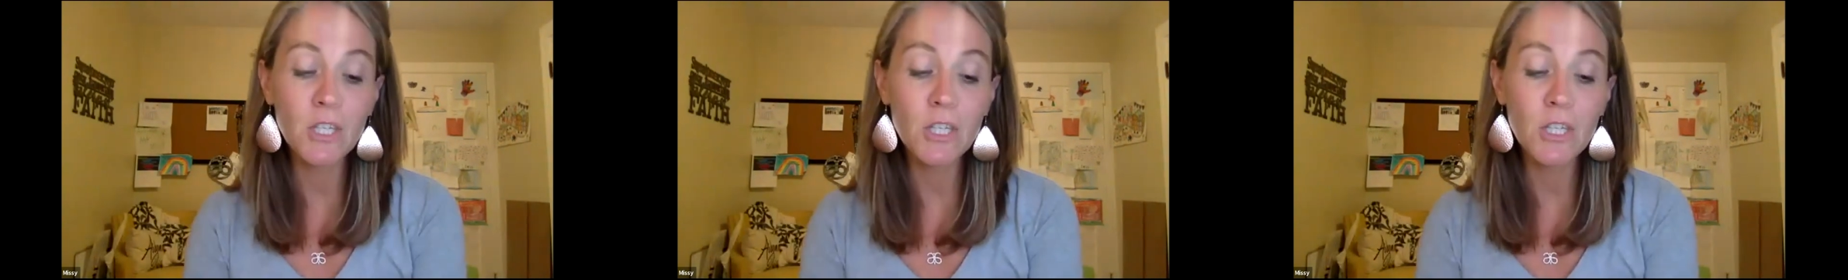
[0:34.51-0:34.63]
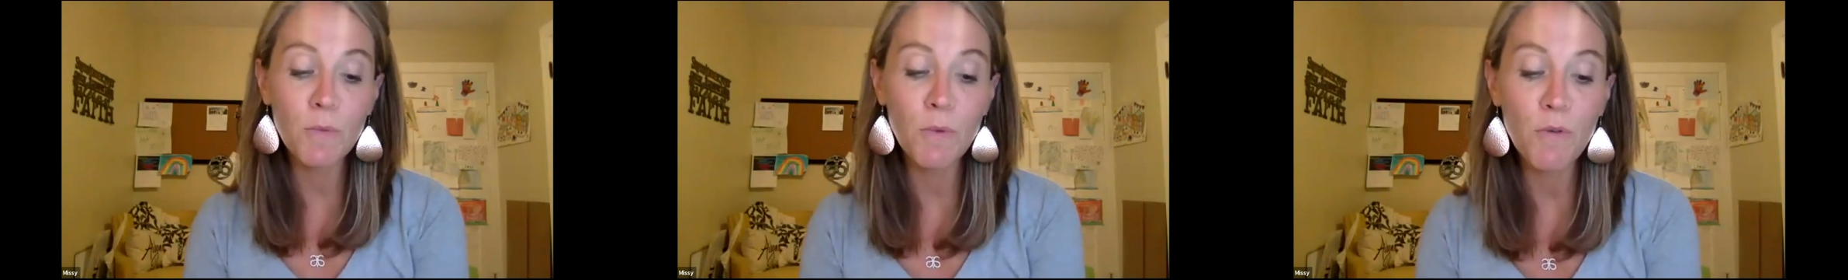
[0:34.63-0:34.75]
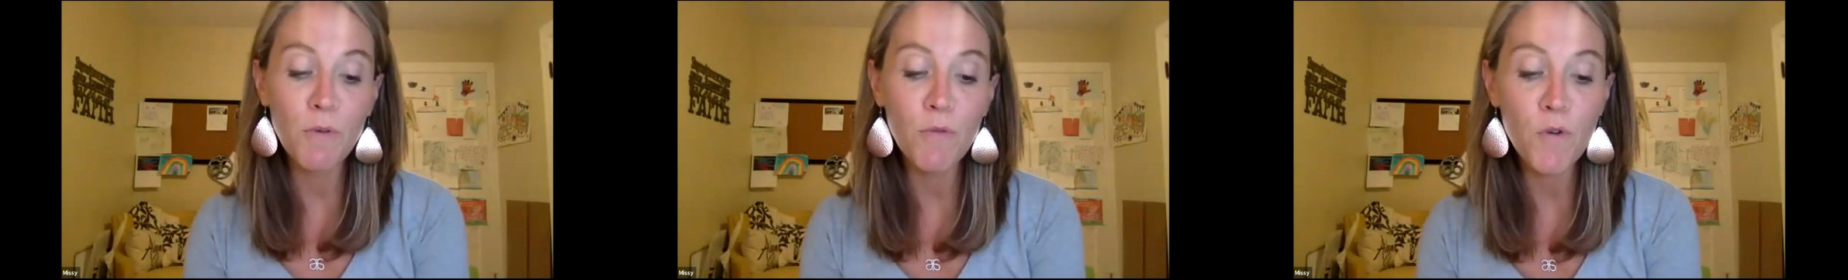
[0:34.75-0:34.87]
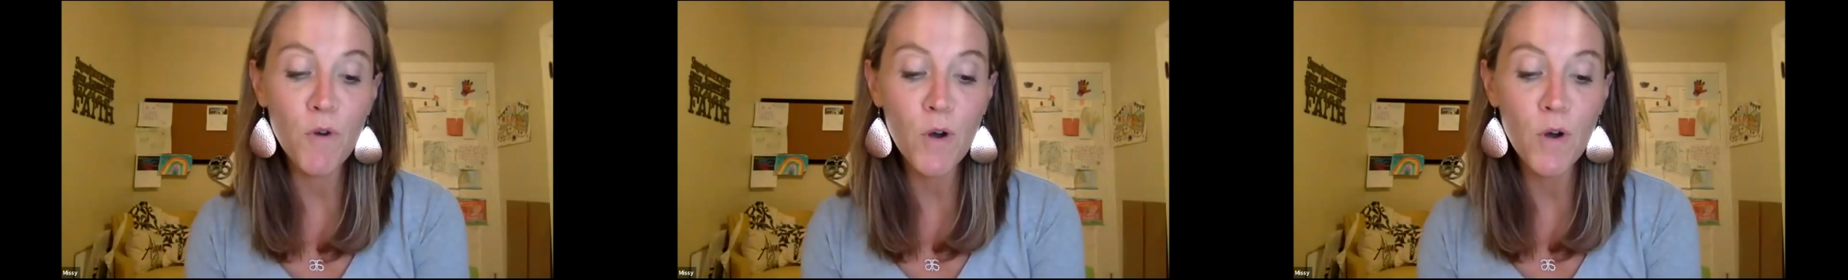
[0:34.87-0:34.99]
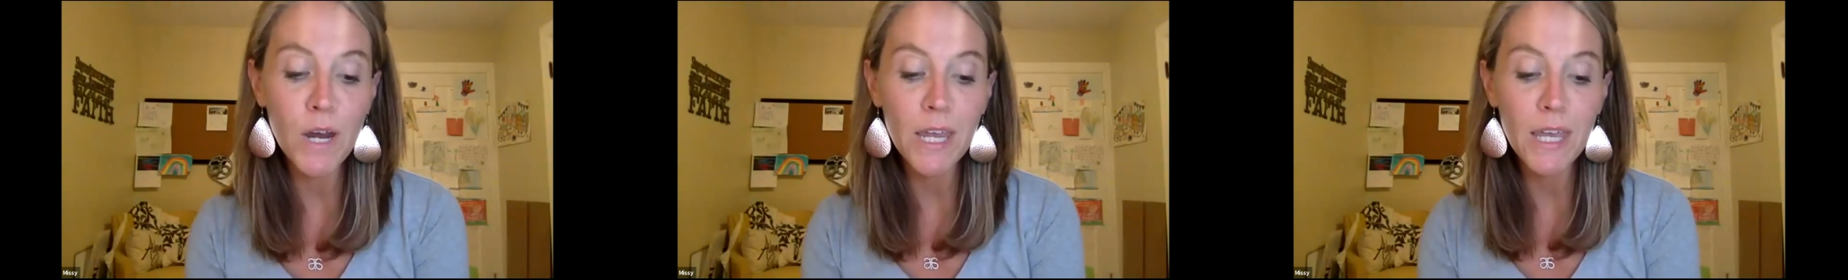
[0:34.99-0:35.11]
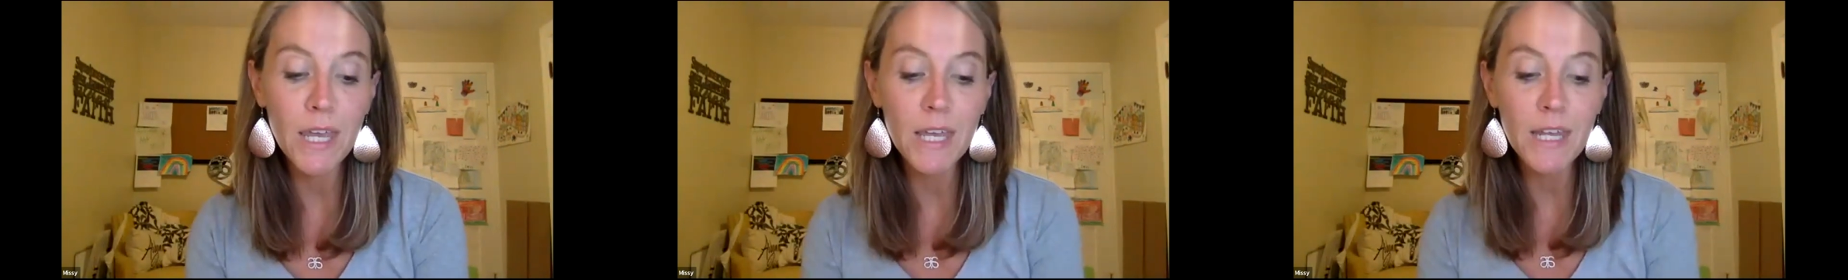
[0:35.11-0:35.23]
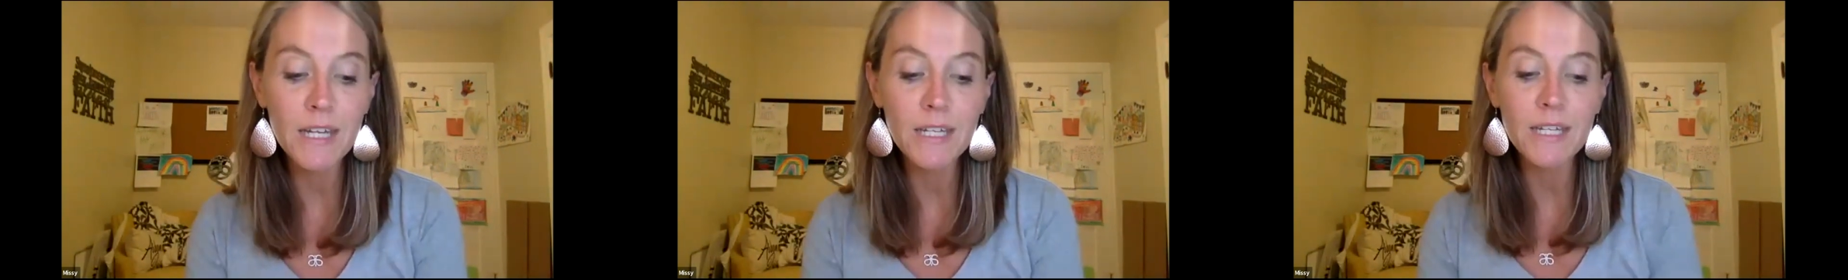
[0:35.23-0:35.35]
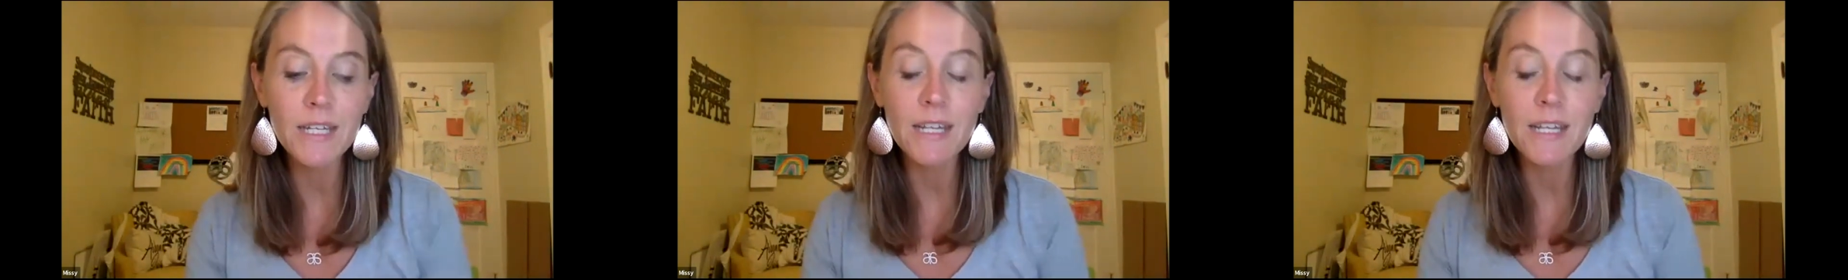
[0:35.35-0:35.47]
So before I
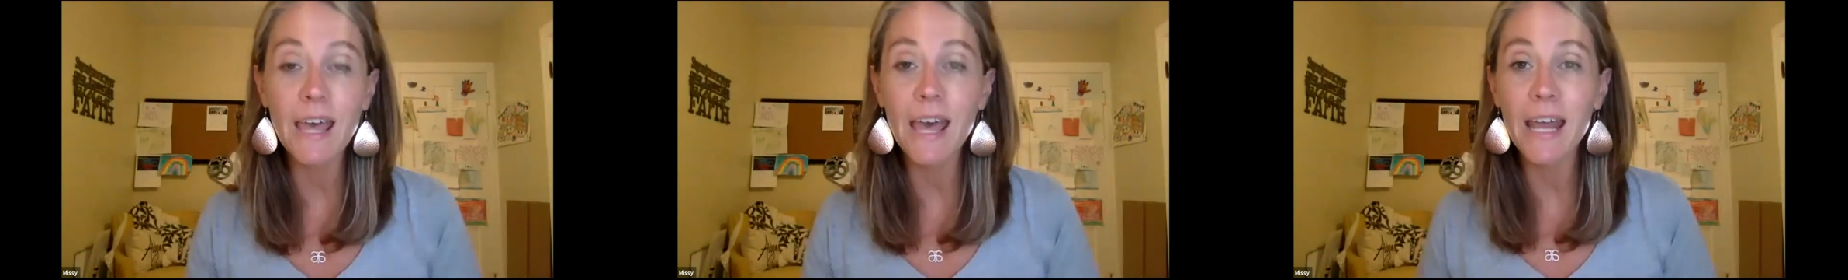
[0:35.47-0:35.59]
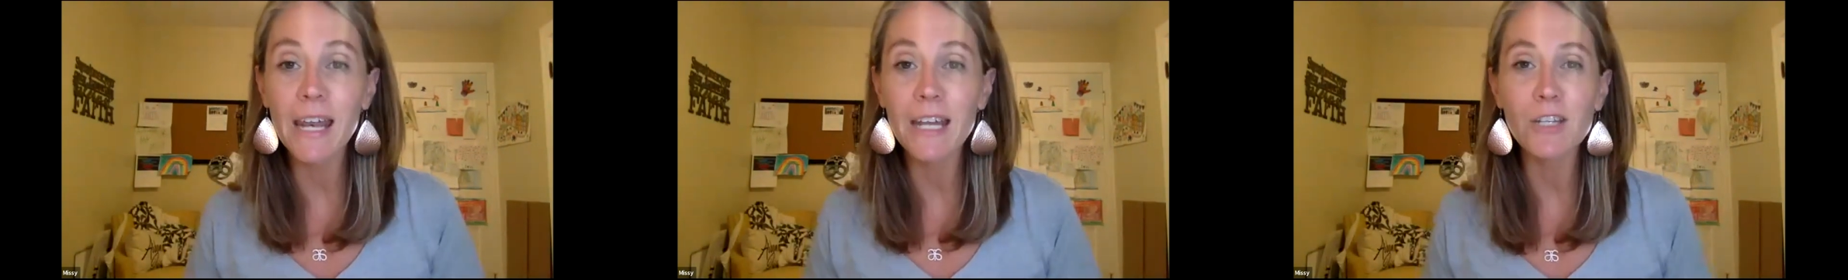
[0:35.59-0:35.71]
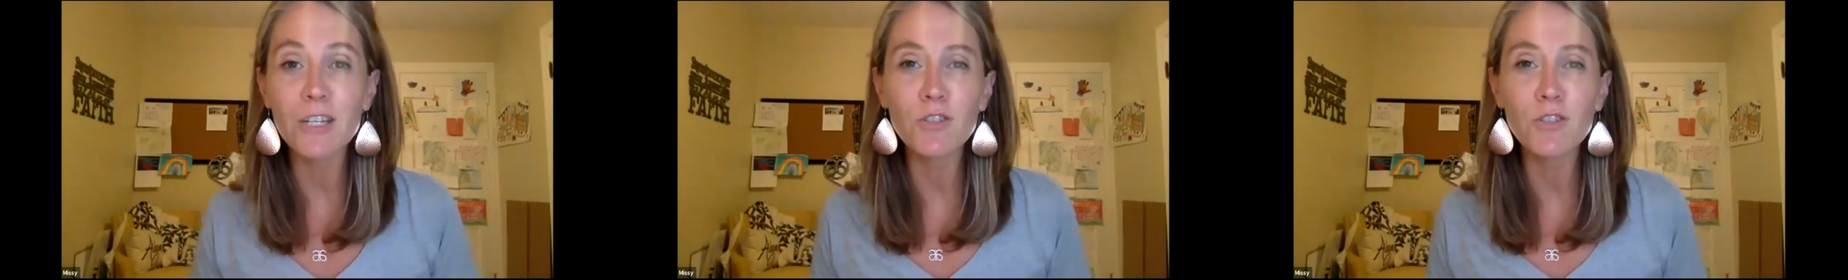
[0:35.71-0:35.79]
get into that,